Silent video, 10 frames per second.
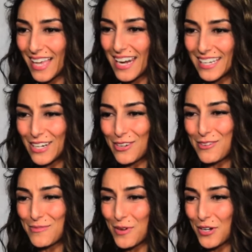How to Get Away
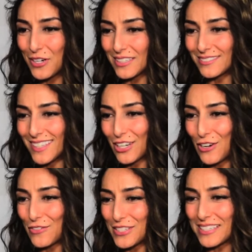with Murder and
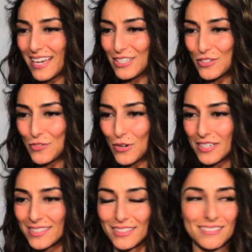Girlfriend's Guide to
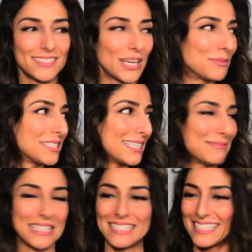Divorce. We're double
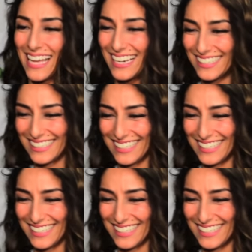teaming tonight.